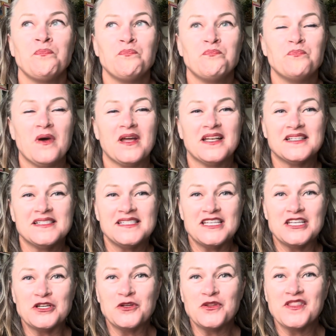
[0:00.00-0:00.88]
But
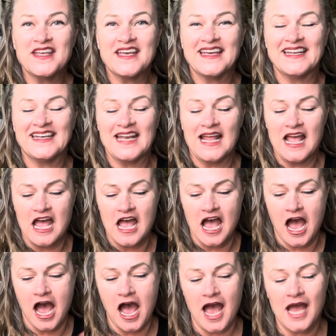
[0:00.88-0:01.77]
until then,
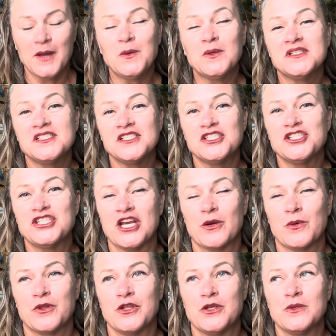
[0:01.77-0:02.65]
I want to share
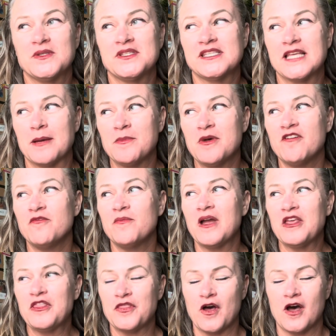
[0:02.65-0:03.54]
with you some of
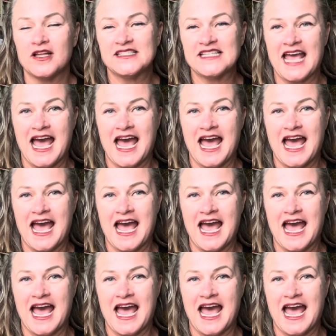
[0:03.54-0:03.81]
my thoughts